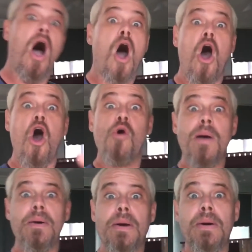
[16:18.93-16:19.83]

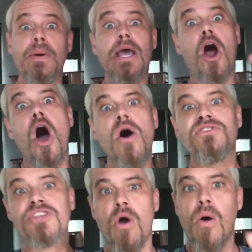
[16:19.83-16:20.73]
Oh, wait.
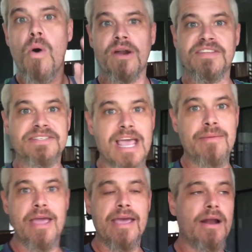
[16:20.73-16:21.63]
Also, I wanted to
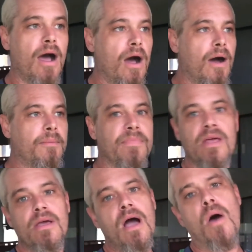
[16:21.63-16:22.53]
say, man, I
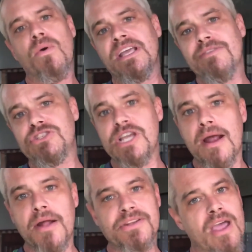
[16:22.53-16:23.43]
want to give a
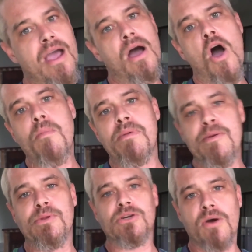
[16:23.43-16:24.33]
shout out to all my
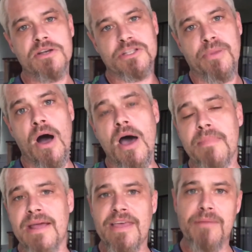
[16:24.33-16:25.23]
people across the
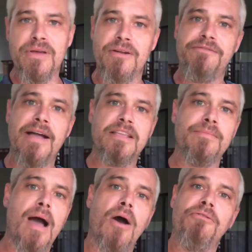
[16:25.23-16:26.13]
pond, man, that have been
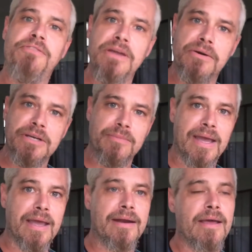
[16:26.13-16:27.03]
affected by Ophelia,
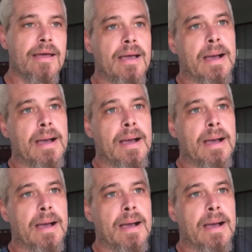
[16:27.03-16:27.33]
man.